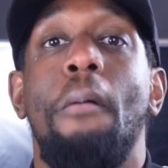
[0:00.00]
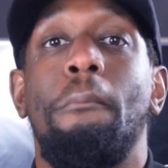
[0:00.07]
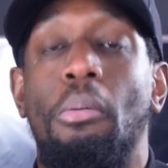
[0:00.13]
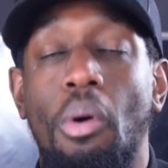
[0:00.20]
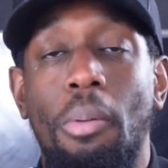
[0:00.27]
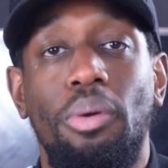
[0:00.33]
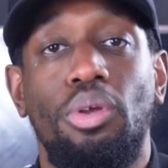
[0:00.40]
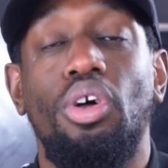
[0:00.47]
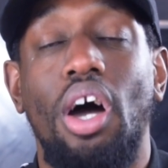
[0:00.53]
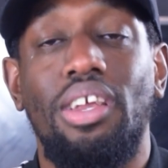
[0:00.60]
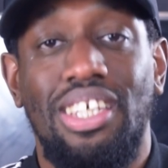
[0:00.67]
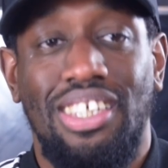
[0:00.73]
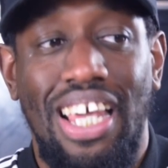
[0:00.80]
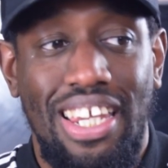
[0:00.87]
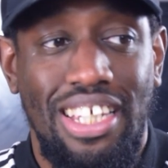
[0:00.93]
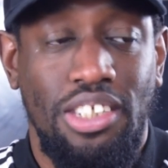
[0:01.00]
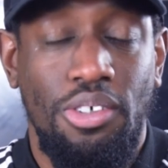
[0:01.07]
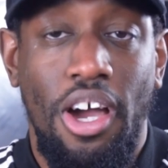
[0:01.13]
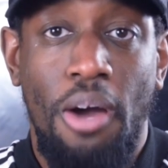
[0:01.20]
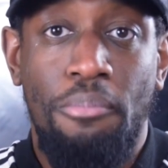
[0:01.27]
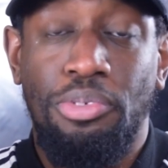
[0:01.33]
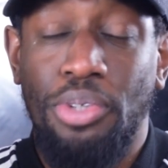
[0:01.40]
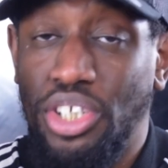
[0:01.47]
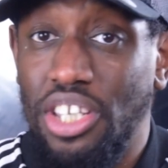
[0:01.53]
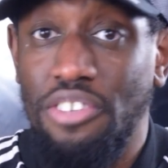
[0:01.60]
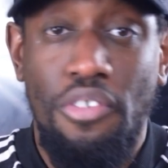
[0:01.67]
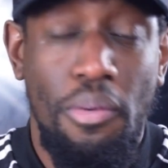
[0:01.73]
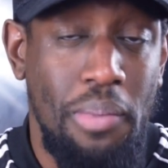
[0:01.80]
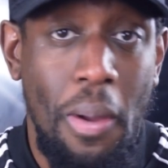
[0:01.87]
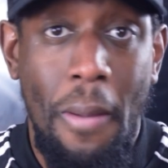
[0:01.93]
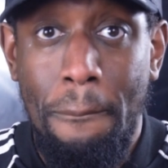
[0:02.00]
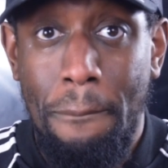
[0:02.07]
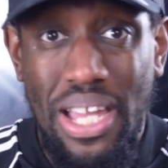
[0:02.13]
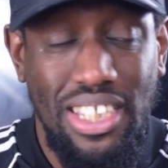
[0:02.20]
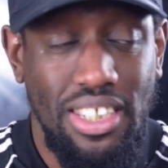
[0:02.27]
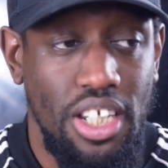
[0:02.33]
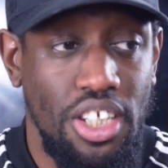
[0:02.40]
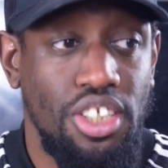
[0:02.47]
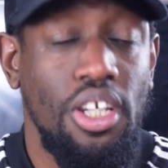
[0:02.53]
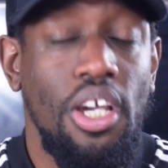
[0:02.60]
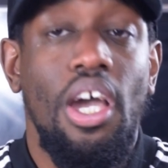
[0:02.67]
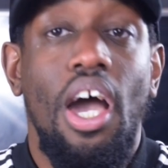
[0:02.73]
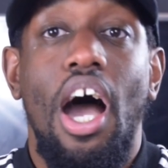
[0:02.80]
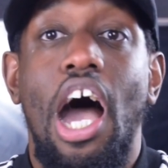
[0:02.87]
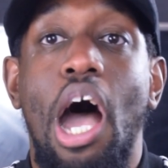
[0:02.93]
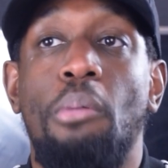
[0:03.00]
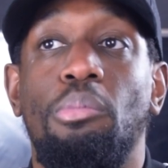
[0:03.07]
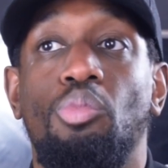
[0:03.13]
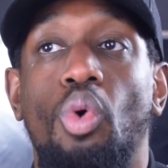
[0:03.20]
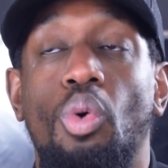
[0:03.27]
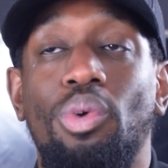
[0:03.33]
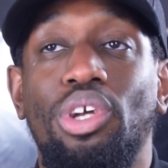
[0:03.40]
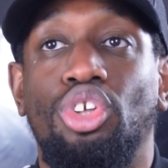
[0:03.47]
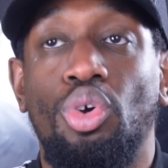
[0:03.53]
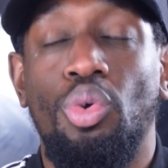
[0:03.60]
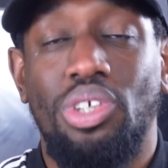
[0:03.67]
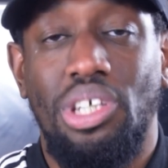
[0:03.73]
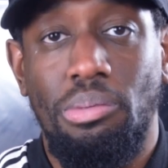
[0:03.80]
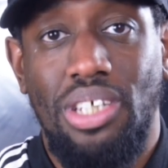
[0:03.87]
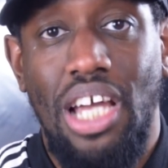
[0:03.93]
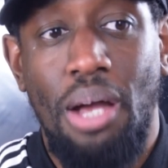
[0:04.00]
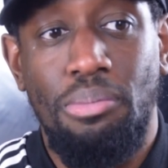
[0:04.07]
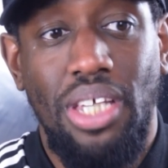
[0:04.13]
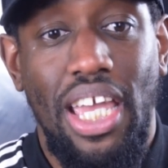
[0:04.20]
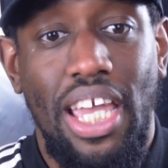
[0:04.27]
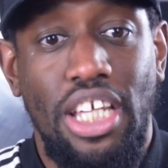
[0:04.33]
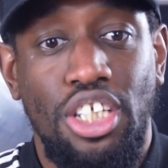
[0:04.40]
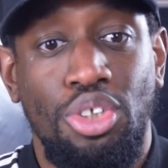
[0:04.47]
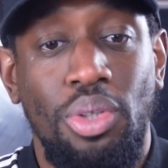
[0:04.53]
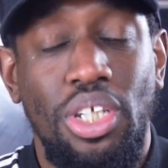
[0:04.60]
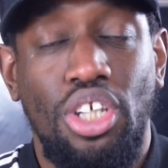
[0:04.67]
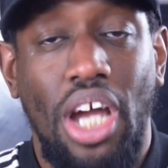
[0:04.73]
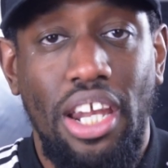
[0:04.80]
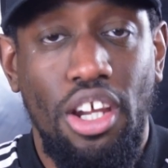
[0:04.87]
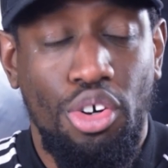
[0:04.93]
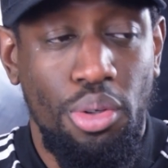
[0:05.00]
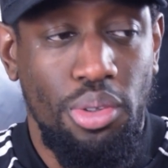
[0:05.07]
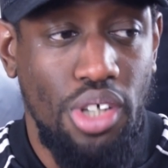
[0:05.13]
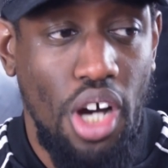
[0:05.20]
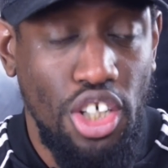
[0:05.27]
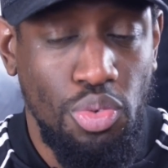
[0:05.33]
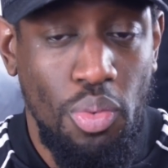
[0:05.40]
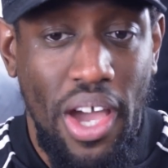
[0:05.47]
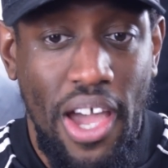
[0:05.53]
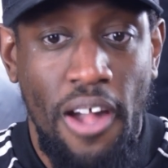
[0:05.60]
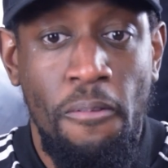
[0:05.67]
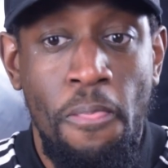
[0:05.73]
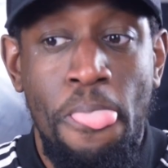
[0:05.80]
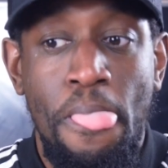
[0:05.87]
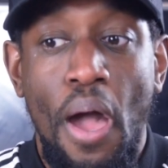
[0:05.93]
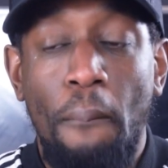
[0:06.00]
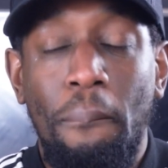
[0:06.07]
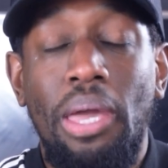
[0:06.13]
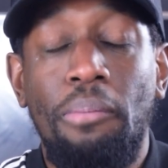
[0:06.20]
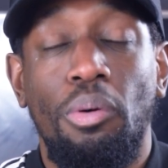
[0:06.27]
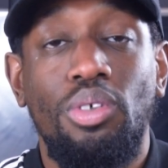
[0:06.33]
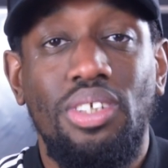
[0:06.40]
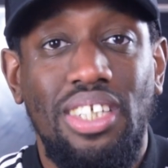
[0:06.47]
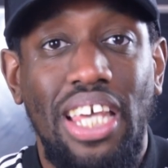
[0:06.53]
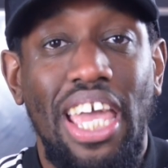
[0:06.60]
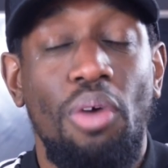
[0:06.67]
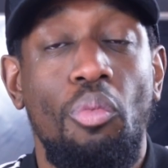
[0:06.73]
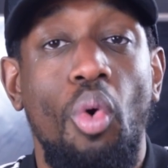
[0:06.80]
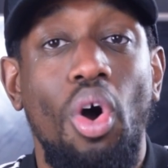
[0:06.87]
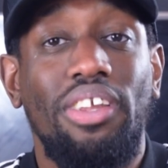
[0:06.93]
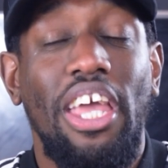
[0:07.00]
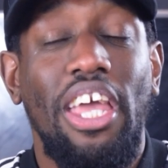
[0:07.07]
But what people don't understand is, um, especially in, in business, um, what we do sometimes is do these kind of group tasks where people say what